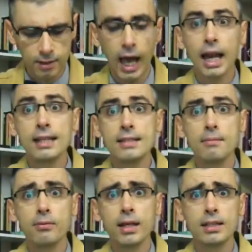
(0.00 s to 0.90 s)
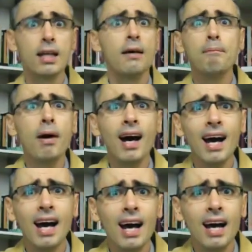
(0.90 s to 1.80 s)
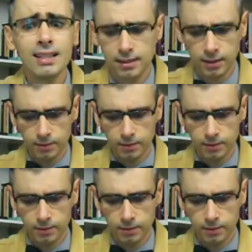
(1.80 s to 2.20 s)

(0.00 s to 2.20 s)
Alice and Brandon, but...